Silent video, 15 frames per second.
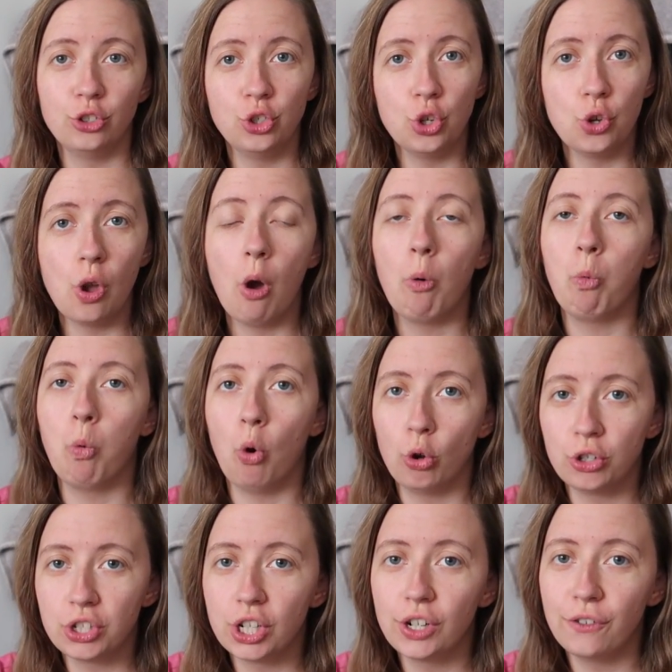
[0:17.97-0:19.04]
new
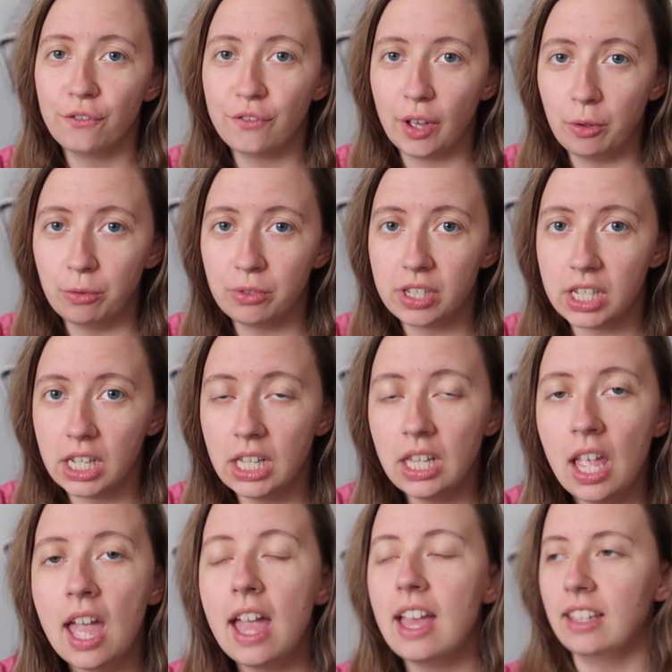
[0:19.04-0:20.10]
water
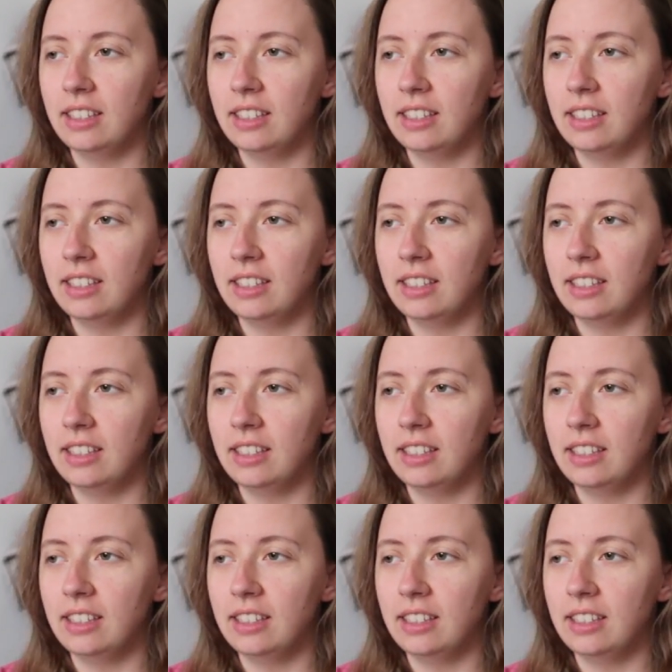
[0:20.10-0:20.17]
fountain.